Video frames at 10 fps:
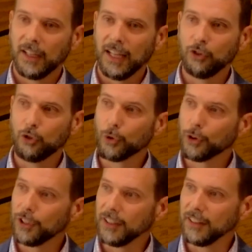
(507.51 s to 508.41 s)

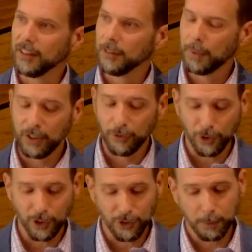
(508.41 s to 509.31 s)
enduring
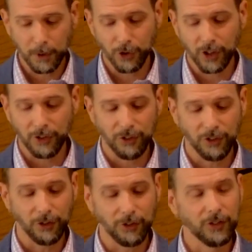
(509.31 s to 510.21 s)
painful
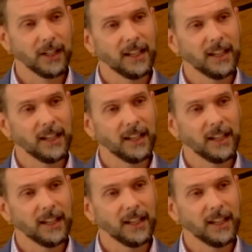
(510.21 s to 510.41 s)
experiences,